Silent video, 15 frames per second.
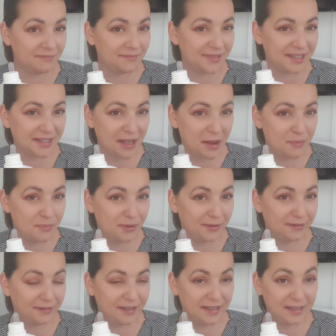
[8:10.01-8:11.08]

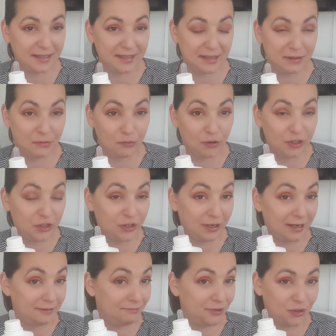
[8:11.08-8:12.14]
stable EC, which
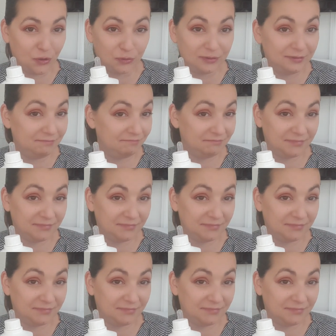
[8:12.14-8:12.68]
I don't,